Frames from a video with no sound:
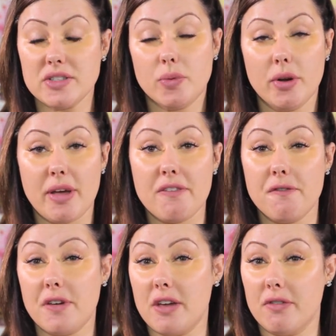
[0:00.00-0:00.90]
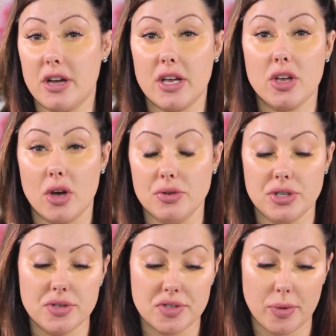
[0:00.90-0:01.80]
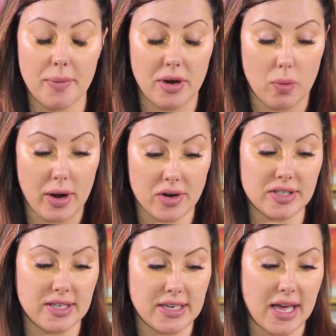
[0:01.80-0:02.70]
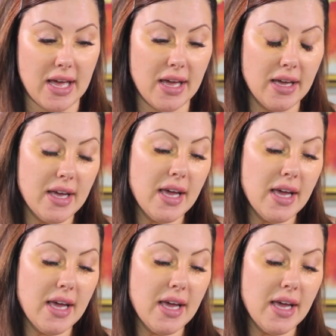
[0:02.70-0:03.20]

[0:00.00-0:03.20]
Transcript: It's one of my favorite go-tos. one I'm gonna wear today.